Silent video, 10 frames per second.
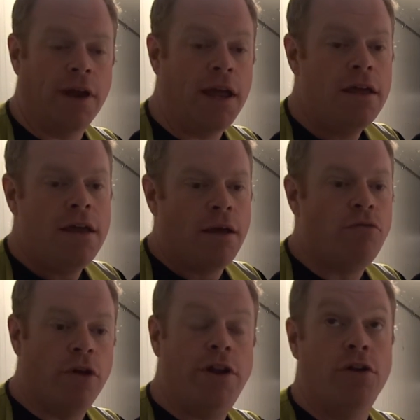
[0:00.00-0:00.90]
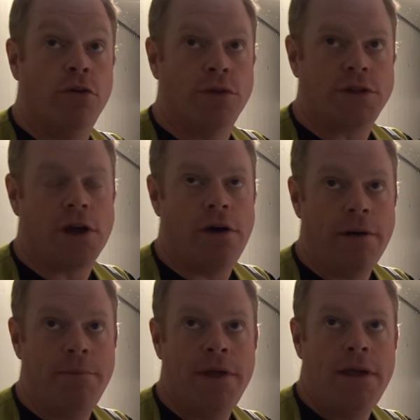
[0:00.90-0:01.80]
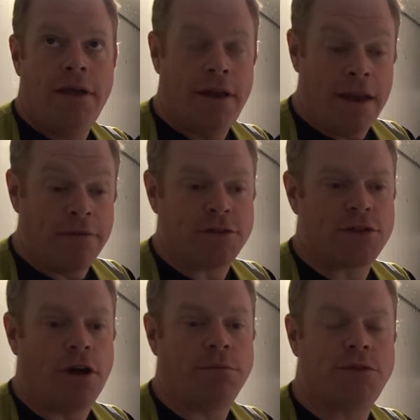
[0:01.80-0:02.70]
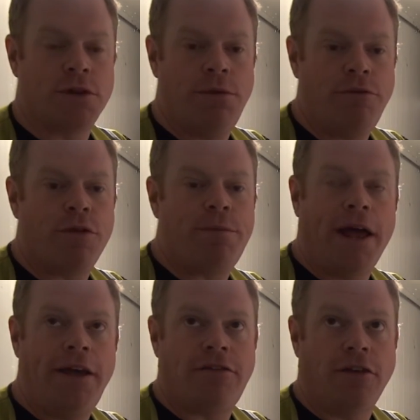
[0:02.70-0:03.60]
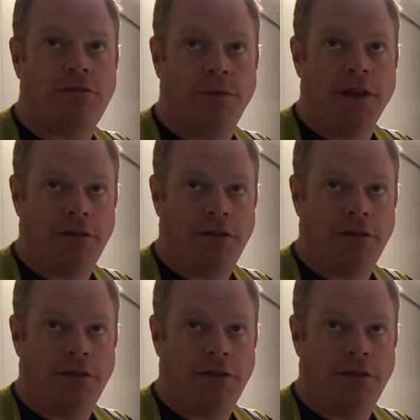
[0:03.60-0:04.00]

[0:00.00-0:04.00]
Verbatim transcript: on it, running all the time and never stopped. So we've replaced this with